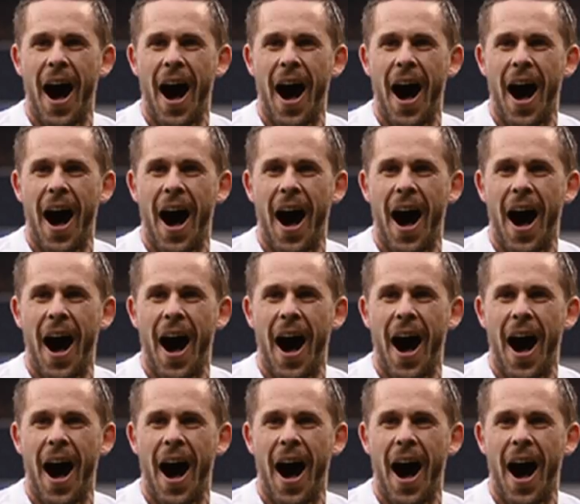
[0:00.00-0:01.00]

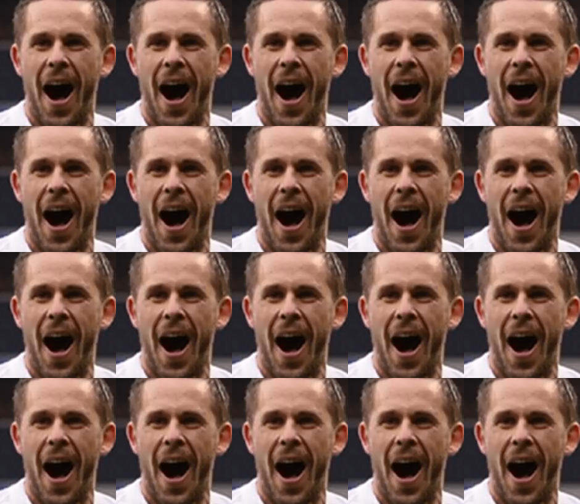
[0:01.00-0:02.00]

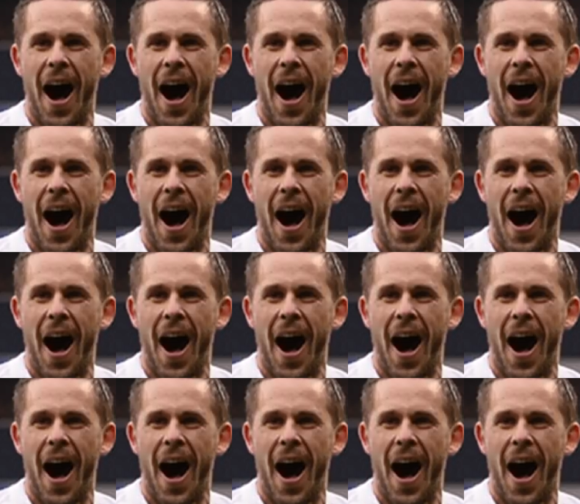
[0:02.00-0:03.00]

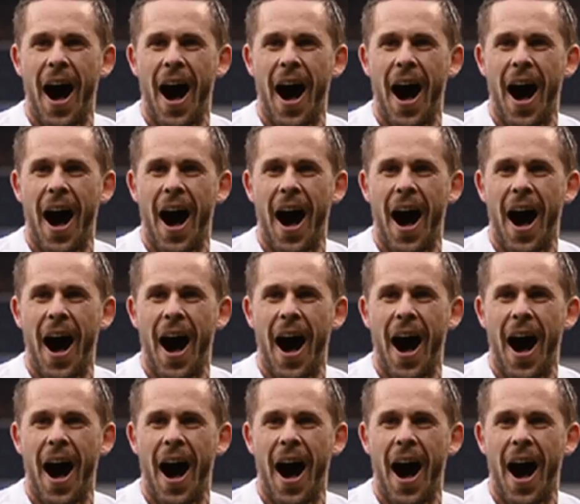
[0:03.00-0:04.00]

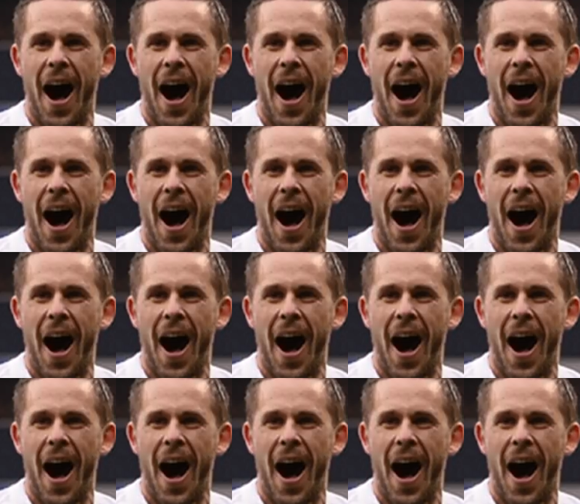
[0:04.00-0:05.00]

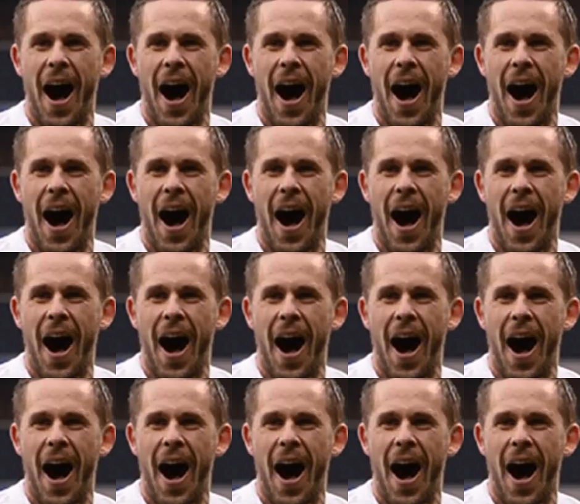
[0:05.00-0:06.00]

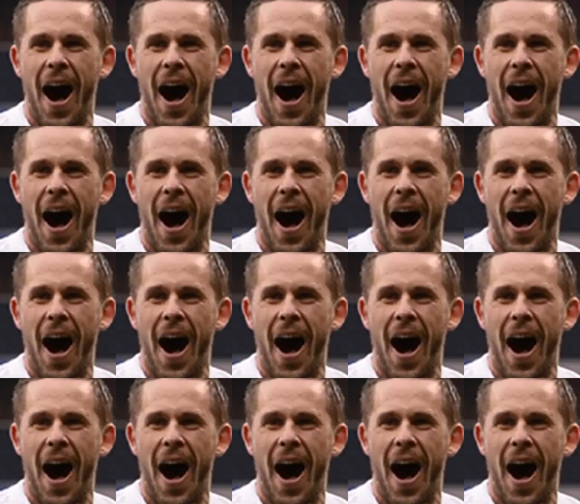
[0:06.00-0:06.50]
The face doesn't move, so there is nothing to read.